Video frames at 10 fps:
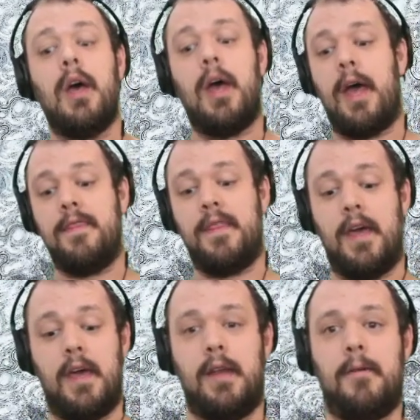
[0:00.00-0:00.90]
and
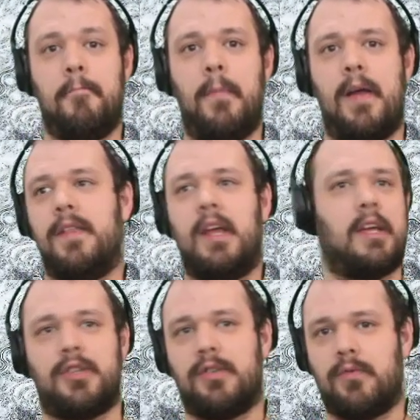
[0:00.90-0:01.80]
then he has
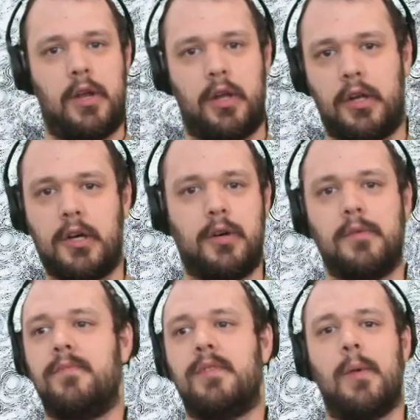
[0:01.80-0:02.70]
to run and
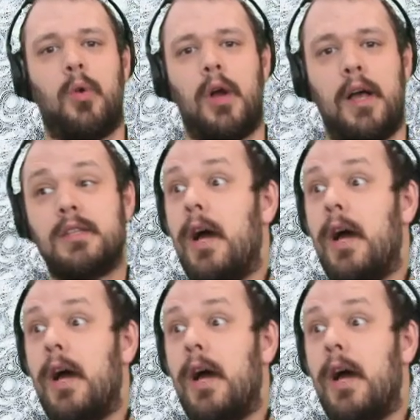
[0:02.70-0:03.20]
go somewhere else.